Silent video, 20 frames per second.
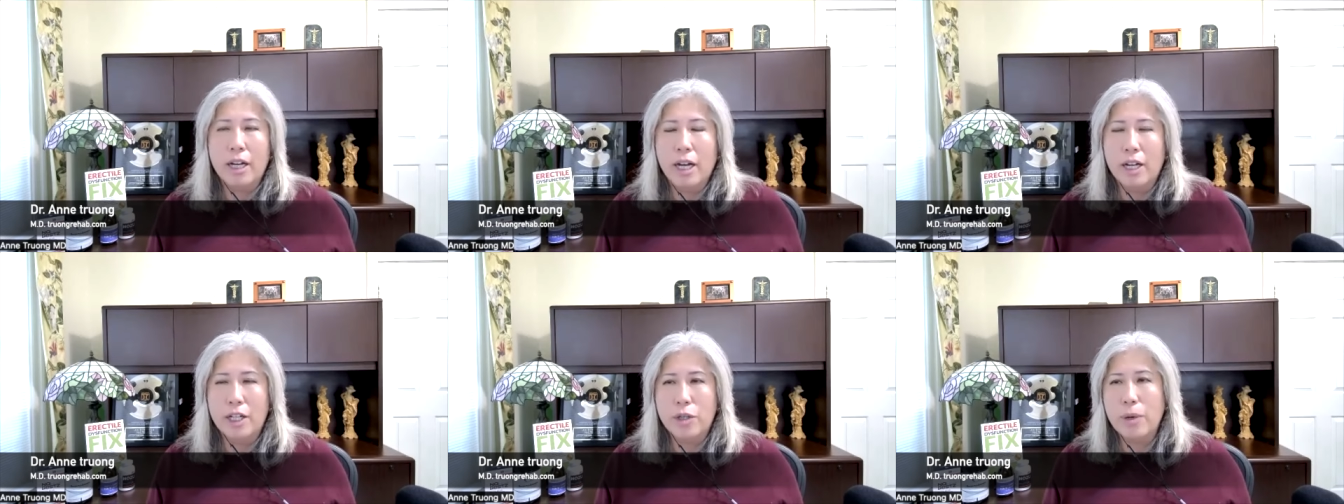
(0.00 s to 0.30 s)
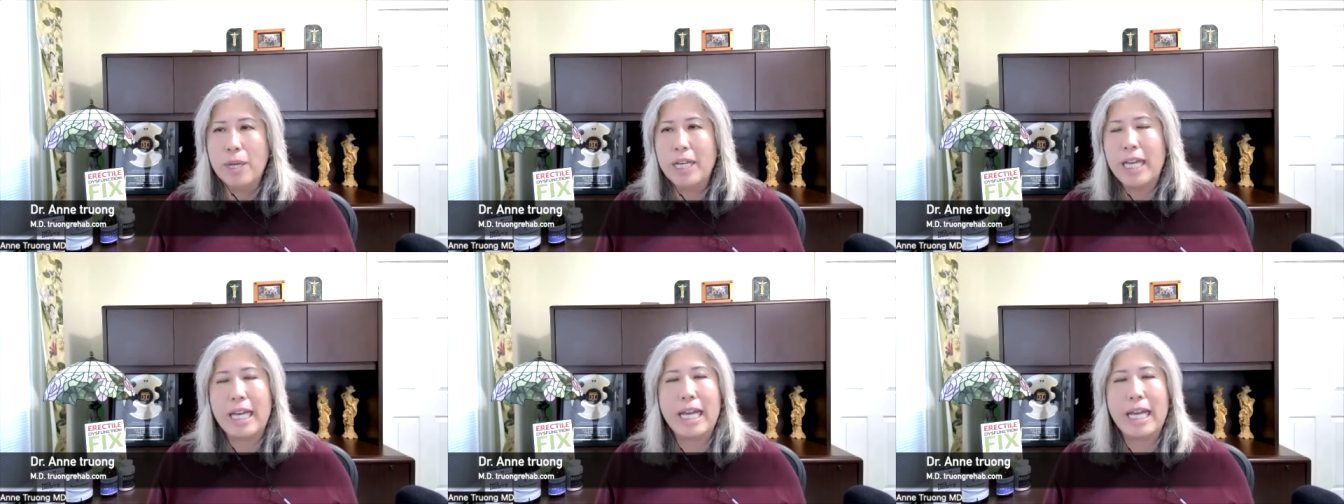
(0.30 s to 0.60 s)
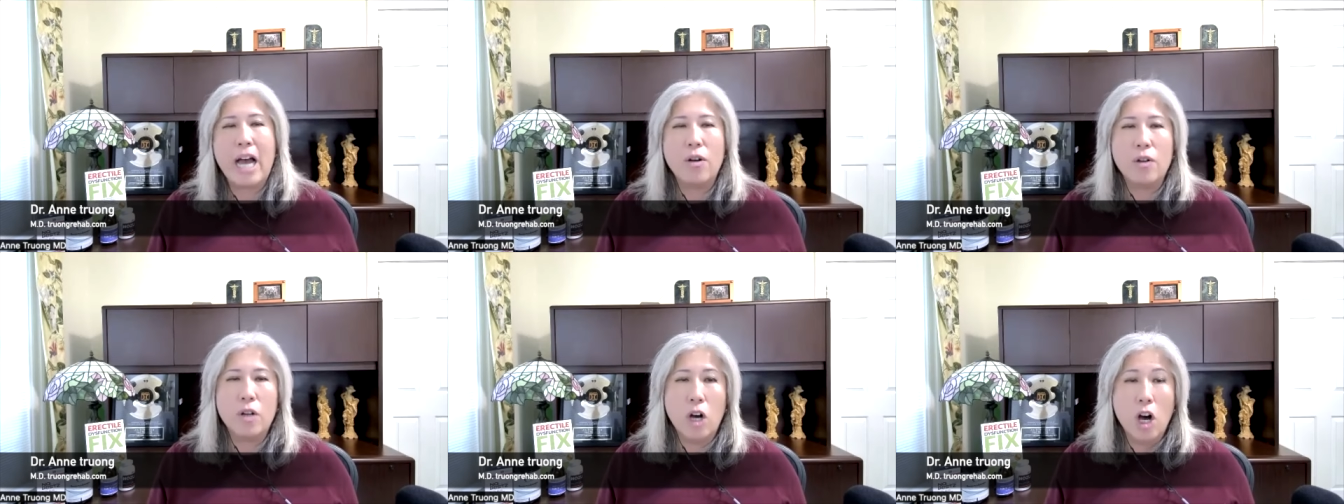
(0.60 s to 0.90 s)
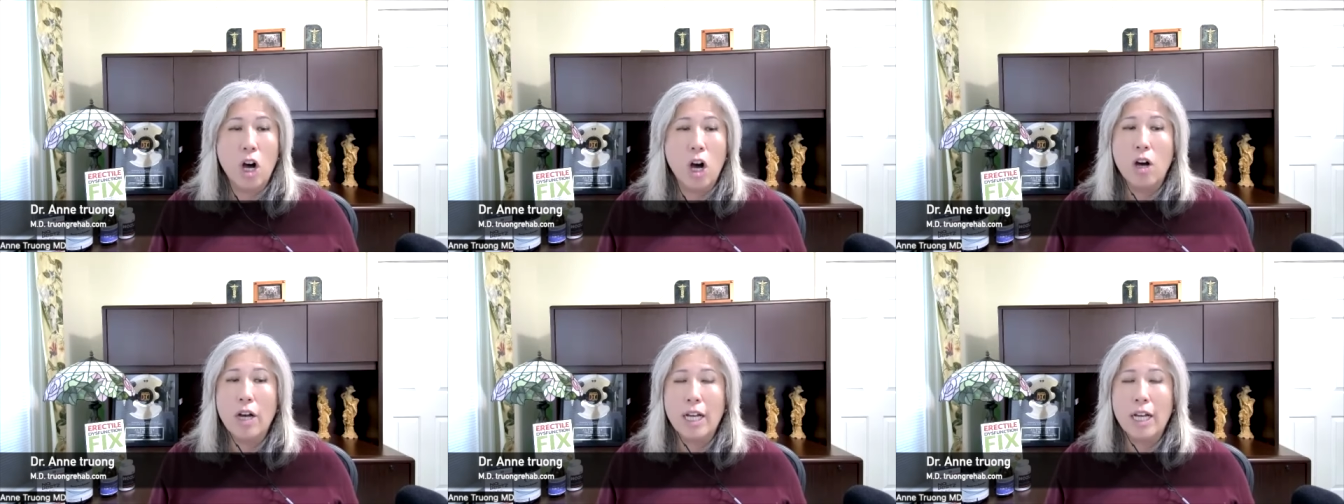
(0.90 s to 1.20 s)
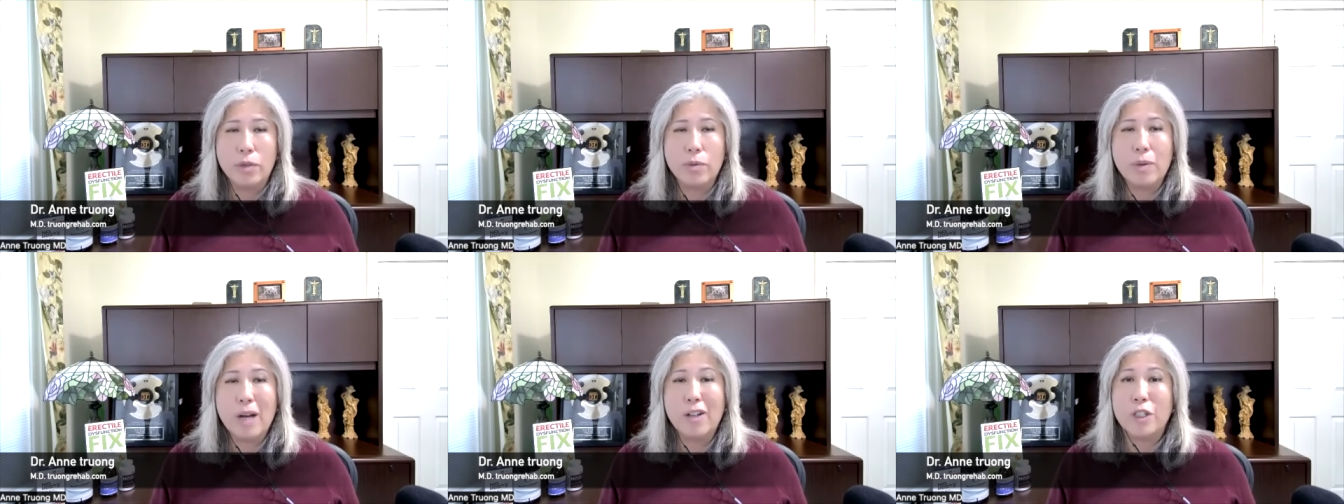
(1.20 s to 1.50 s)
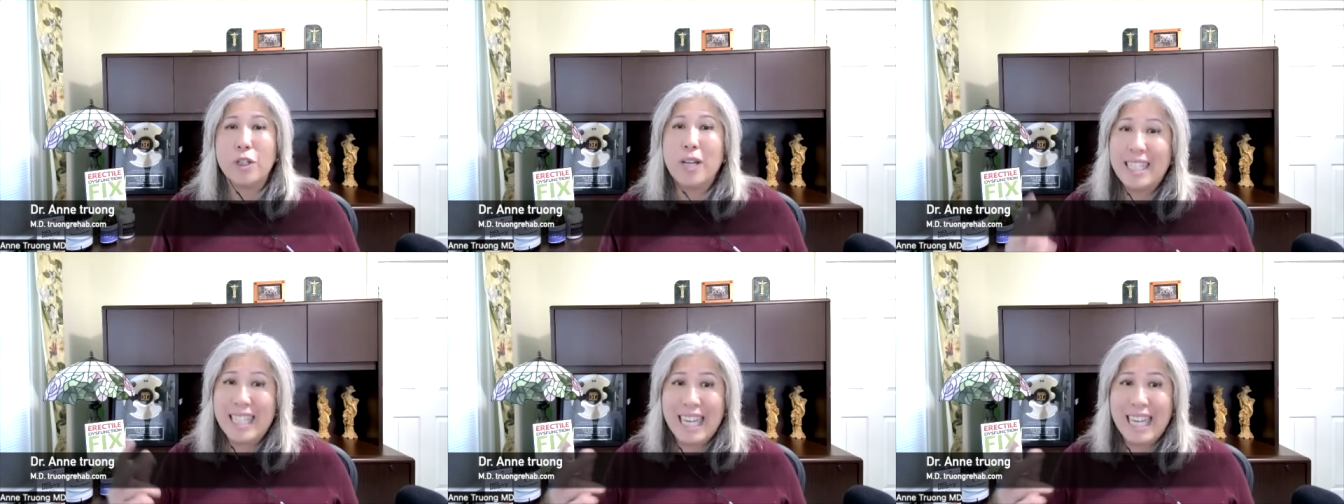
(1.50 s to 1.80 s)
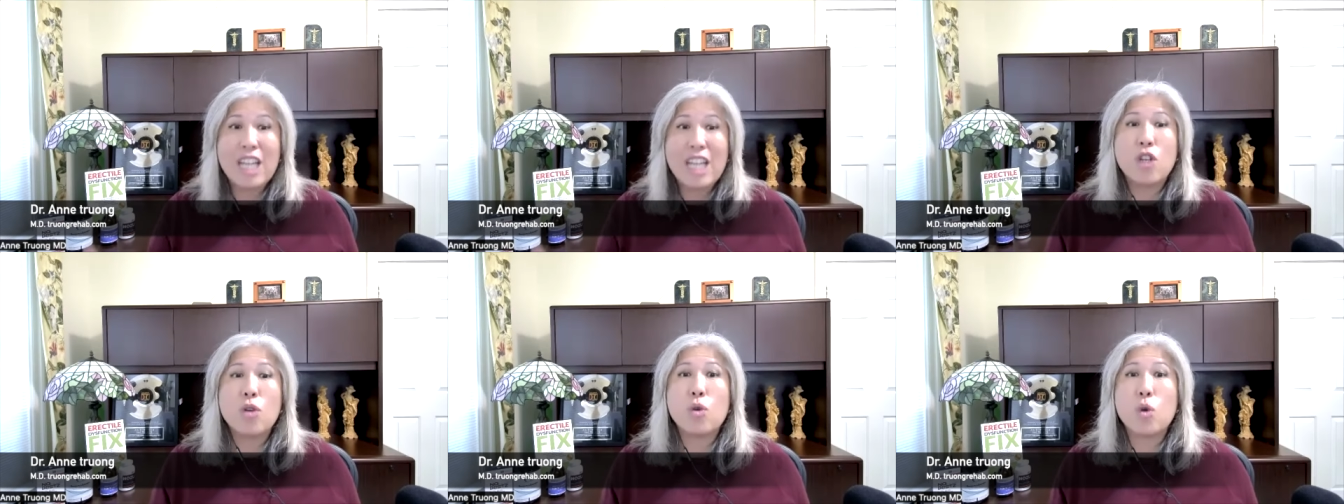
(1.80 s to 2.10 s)
uh drinking alcohol as well at the
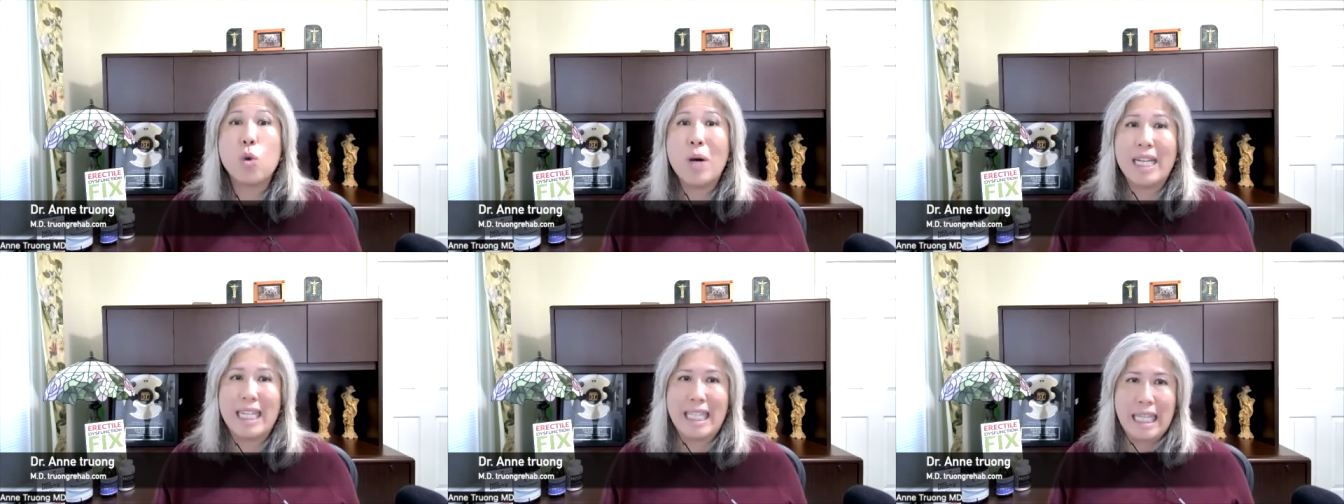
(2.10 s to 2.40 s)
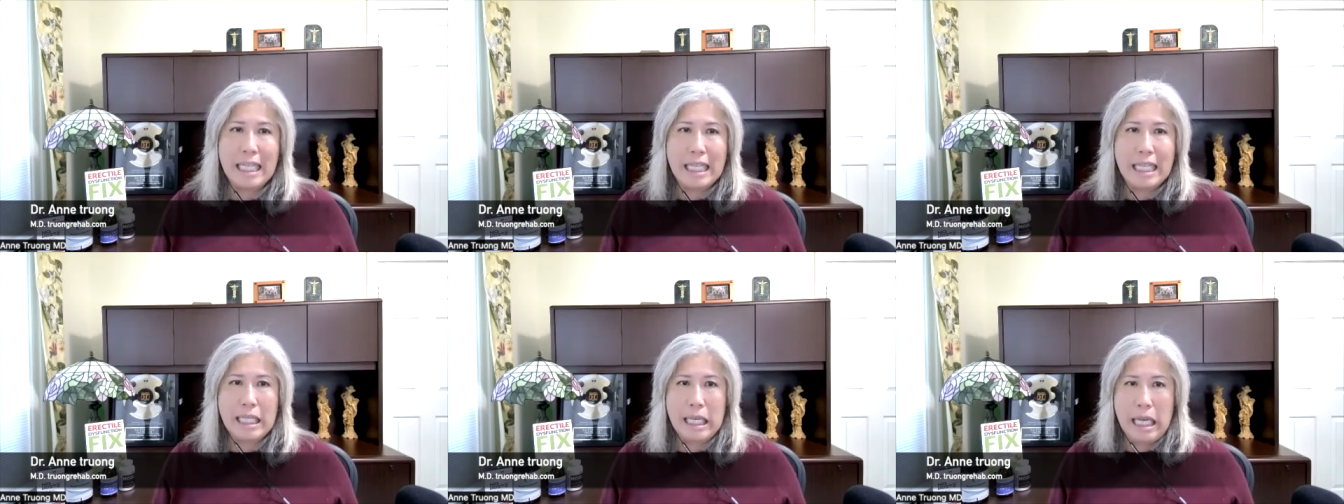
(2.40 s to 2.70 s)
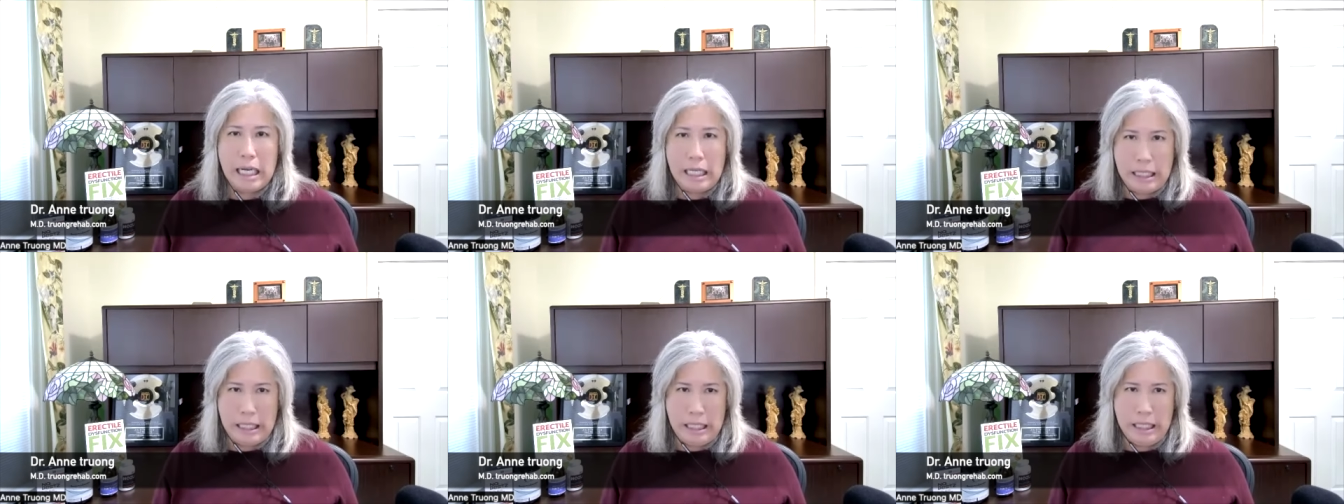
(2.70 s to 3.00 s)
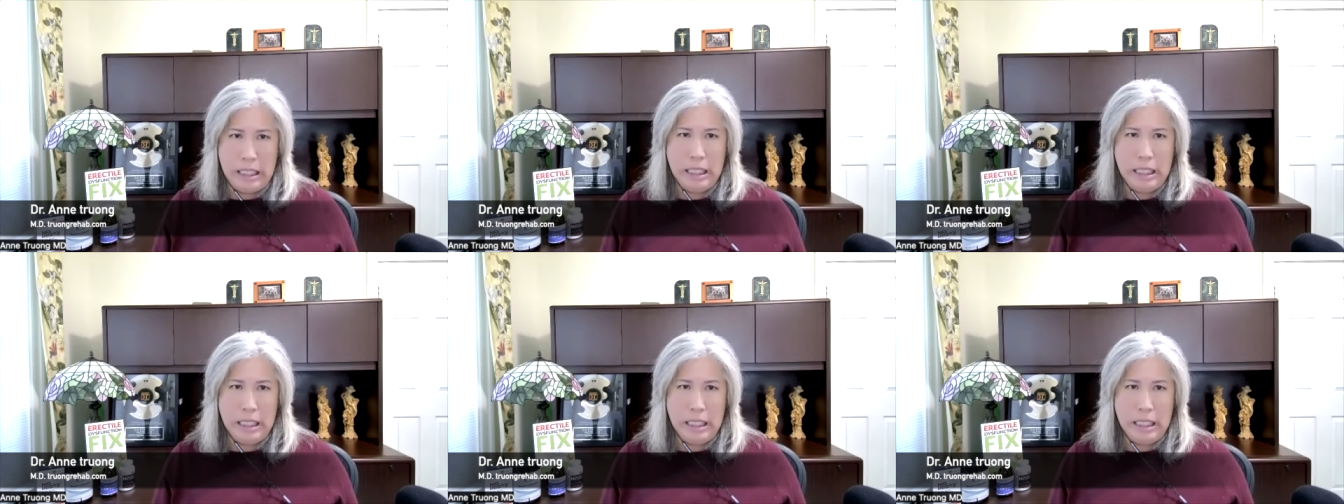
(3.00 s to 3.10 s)
age of 26